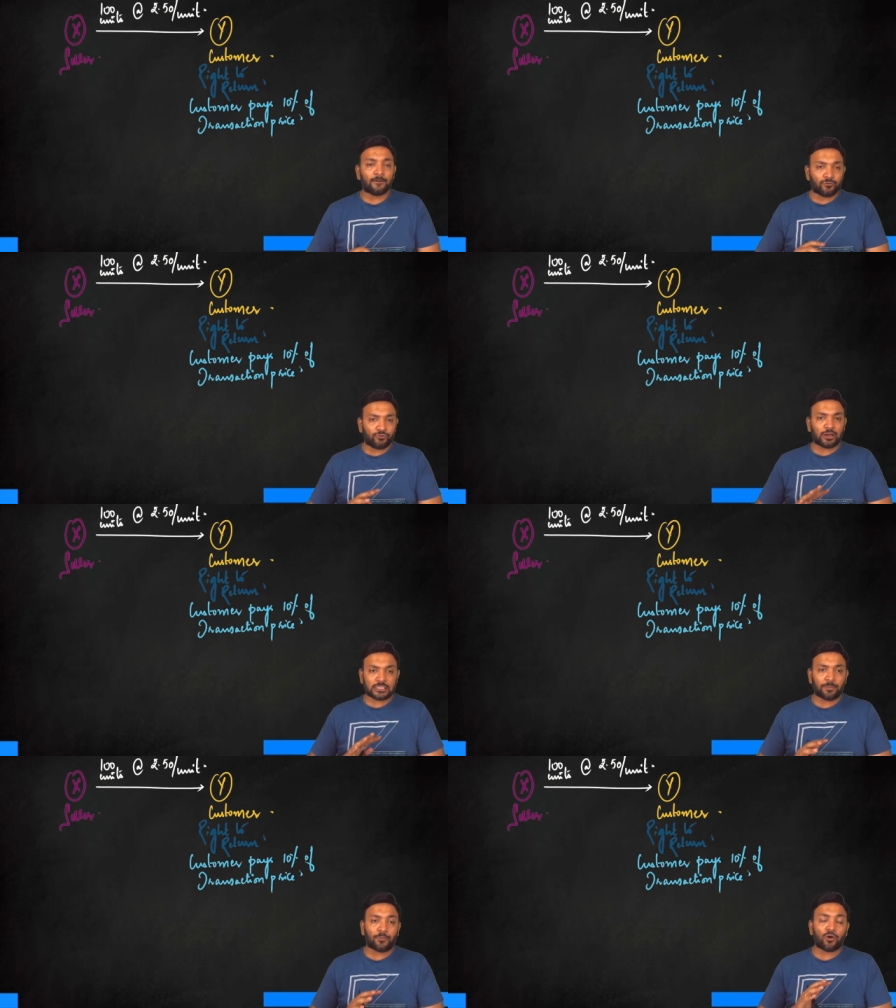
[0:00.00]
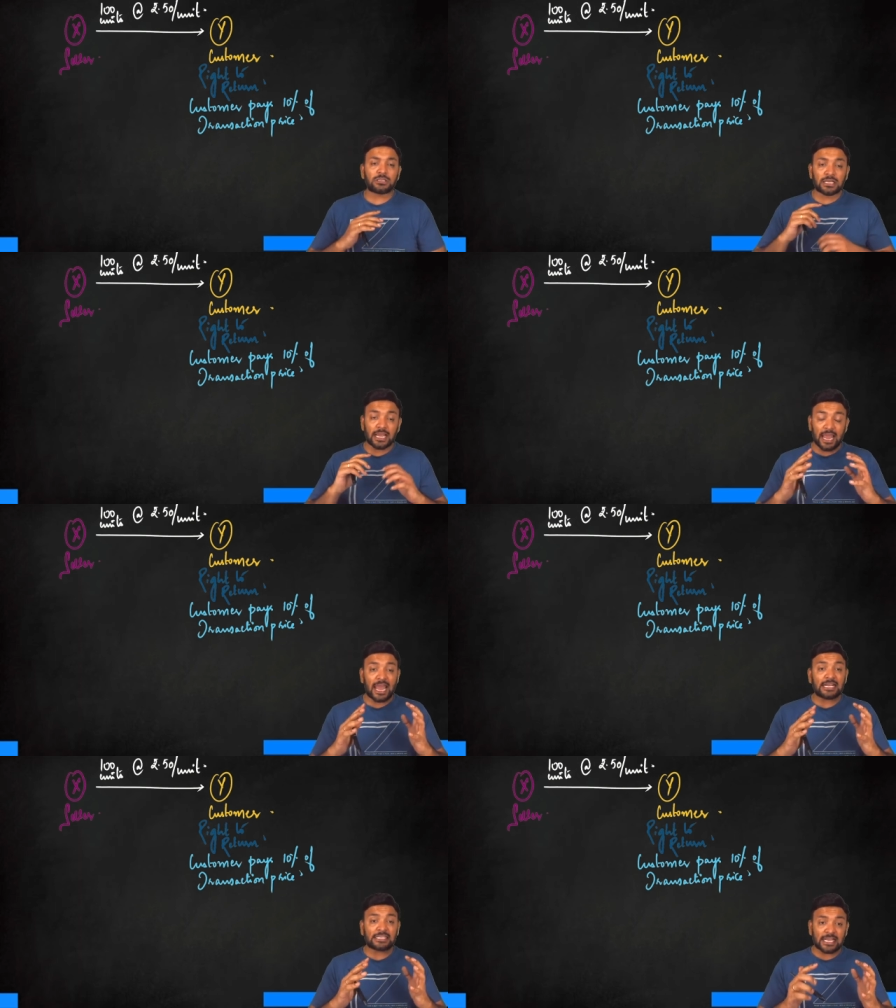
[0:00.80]
for suppose
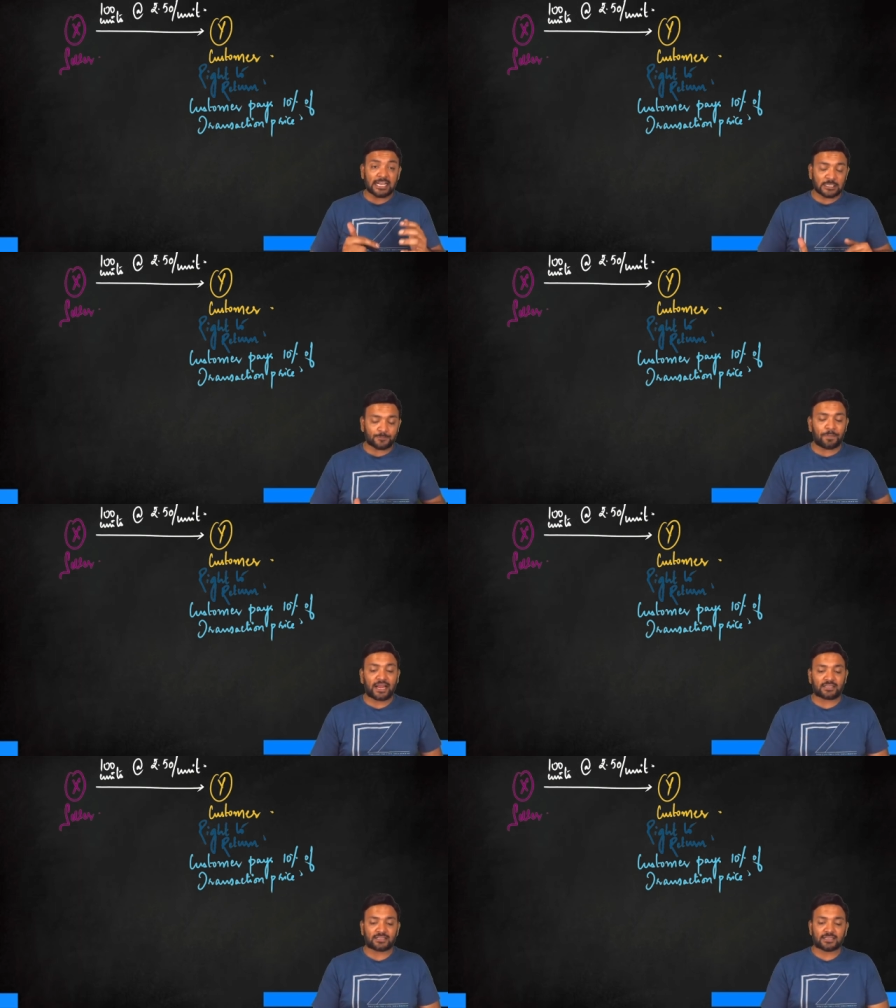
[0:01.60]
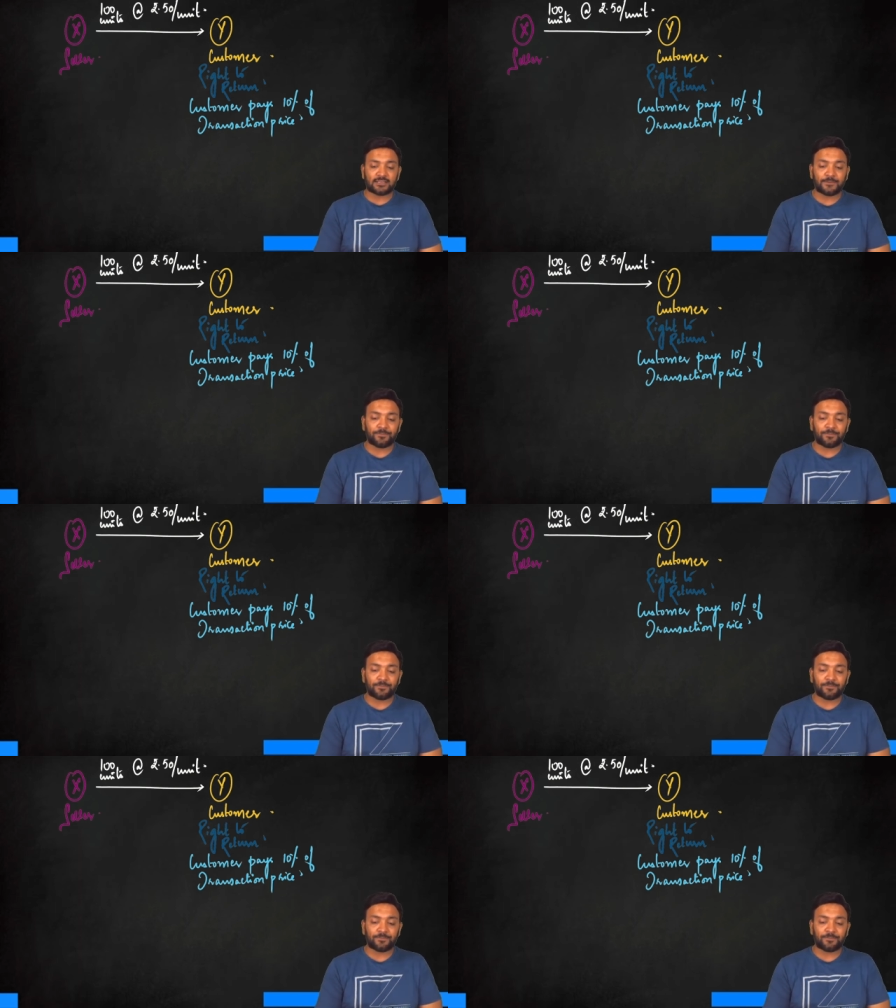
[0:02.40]
X expects,